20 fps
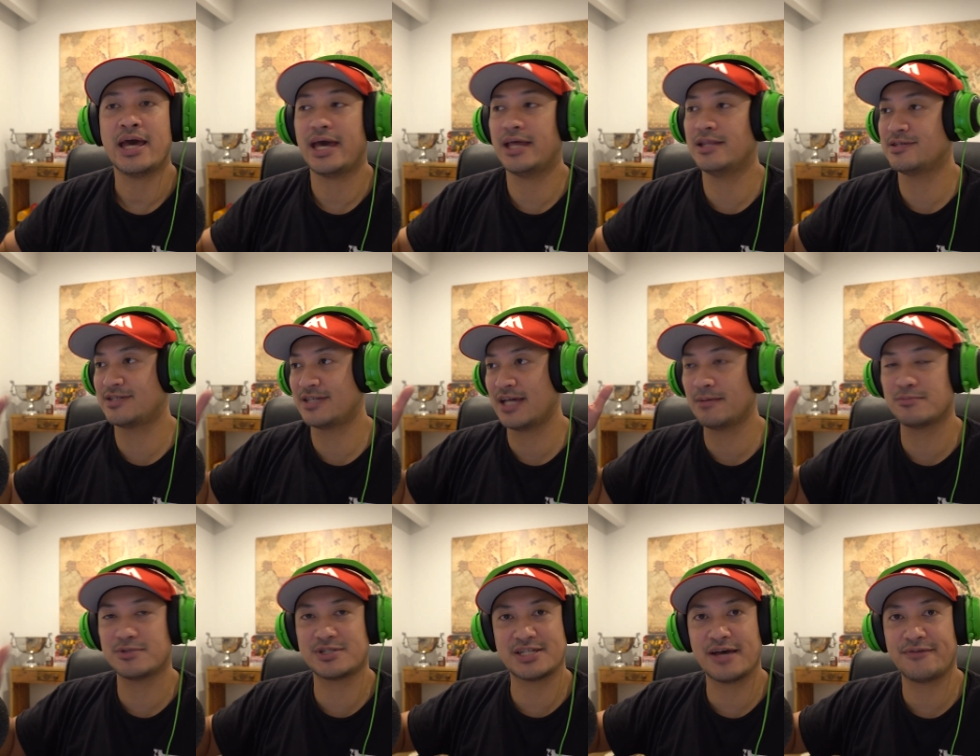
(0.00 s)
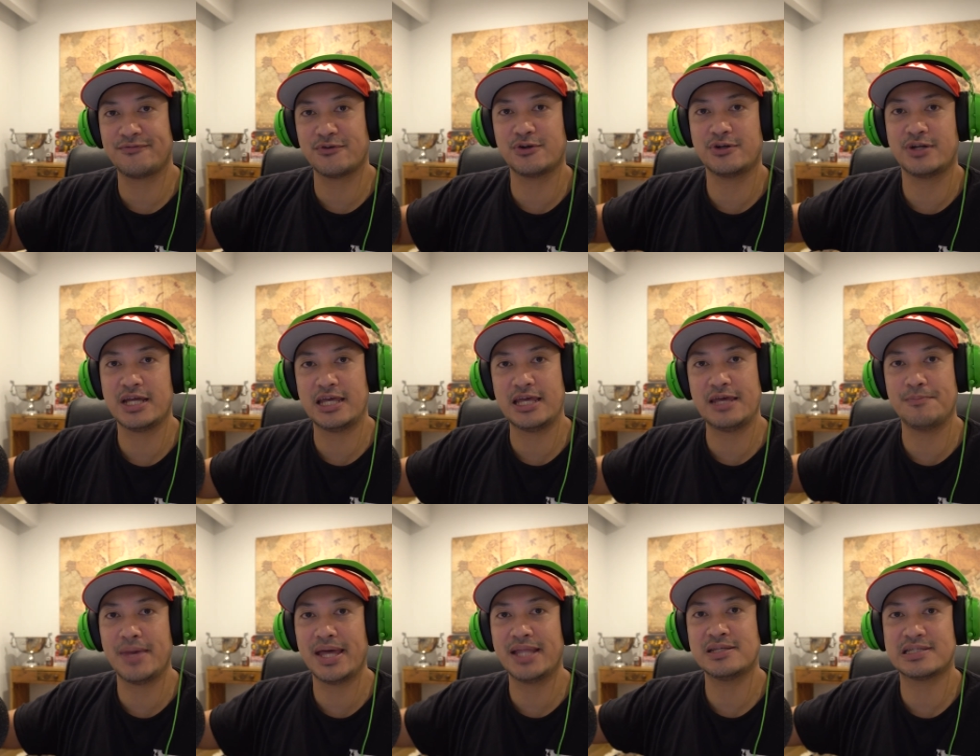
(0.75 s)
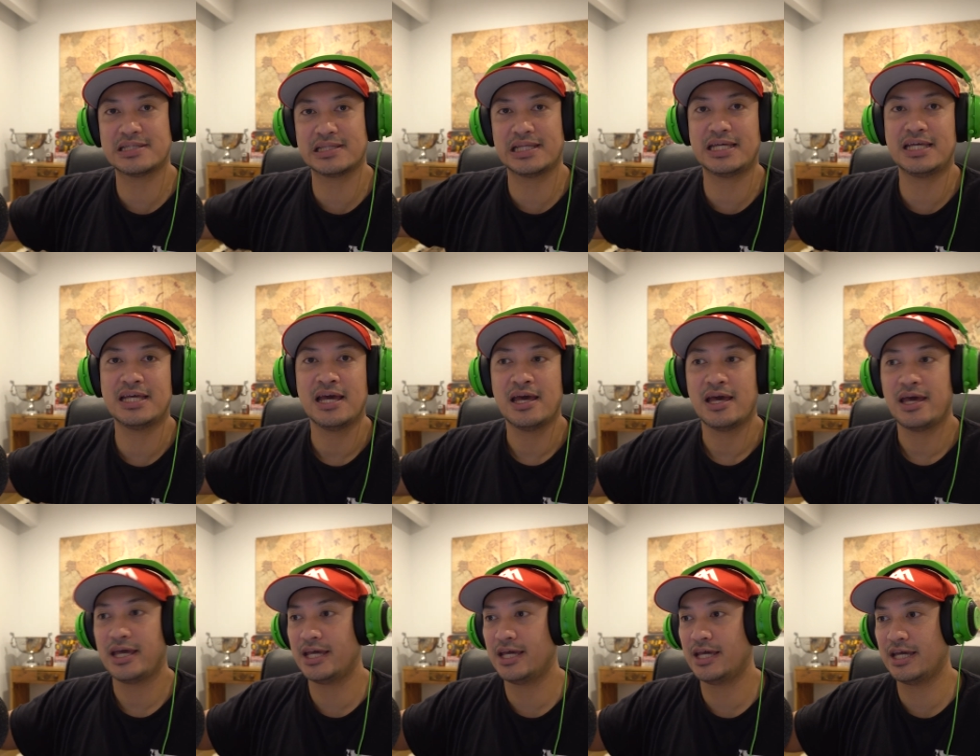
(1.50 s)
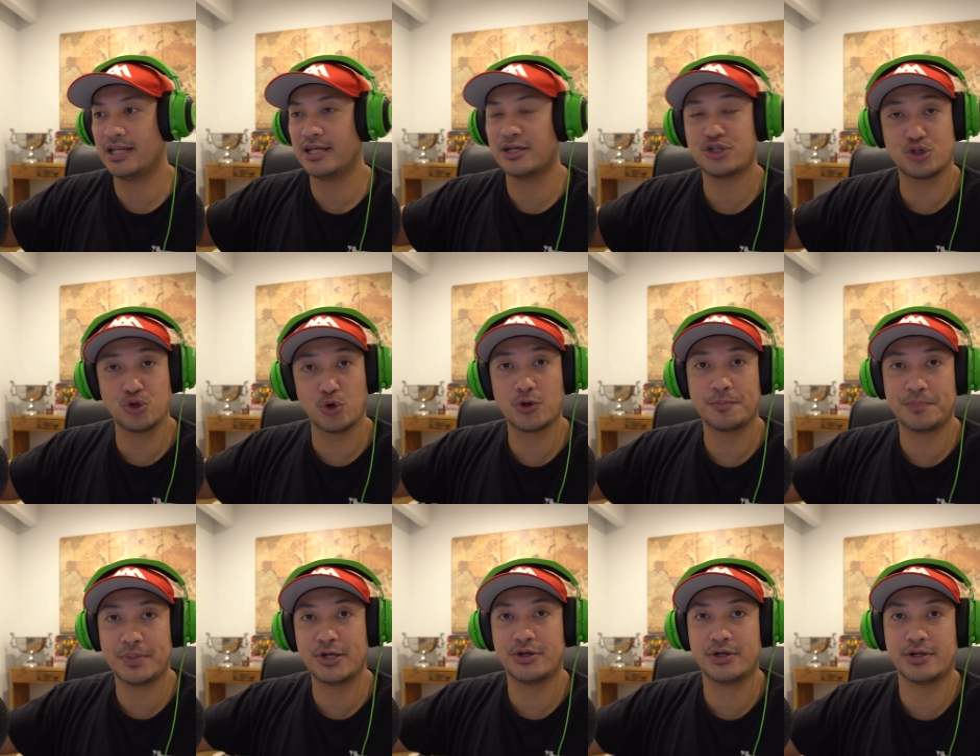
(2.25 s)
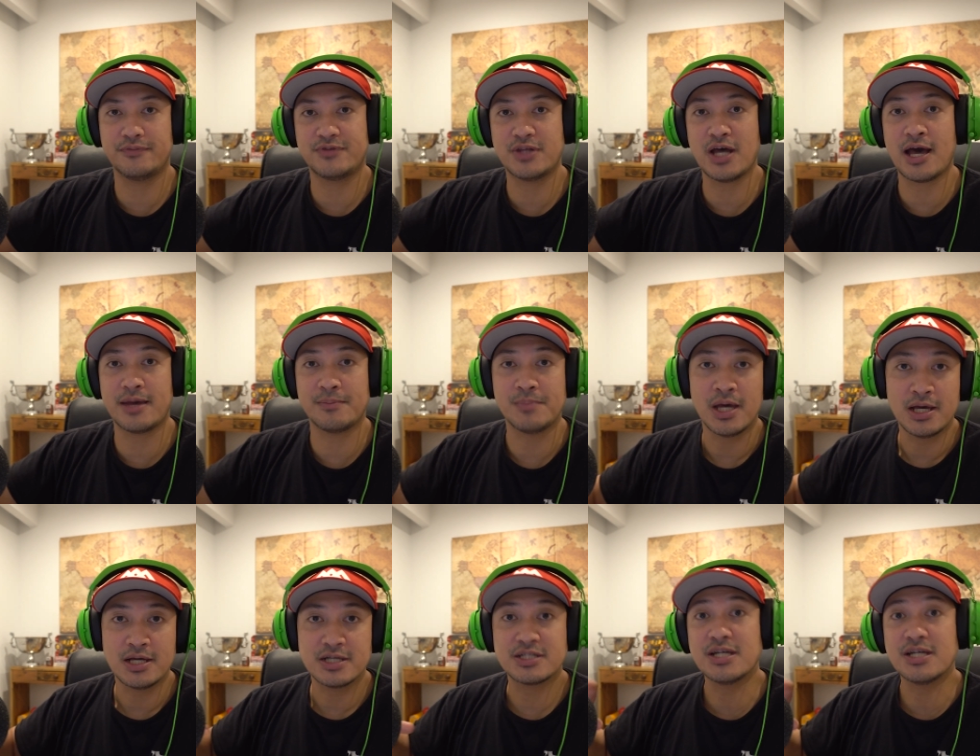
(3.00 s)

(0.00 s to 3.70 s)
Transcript: and some suffered immensely in a short period of time.